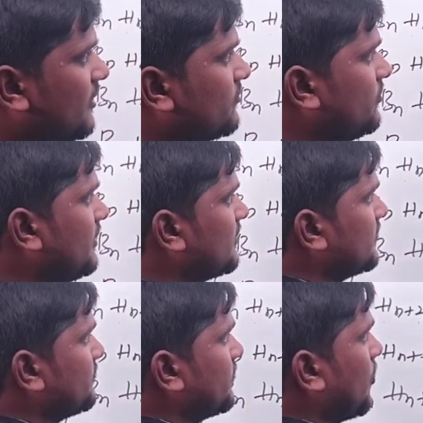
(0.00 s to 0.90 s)
So in case
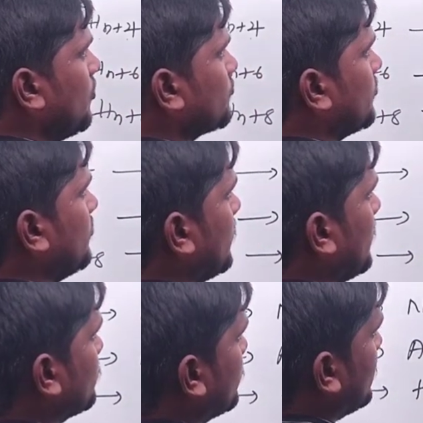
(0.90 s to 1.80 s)
of a closo,
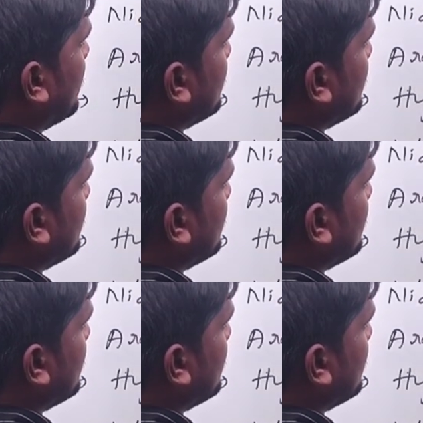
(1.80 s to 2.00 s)
so here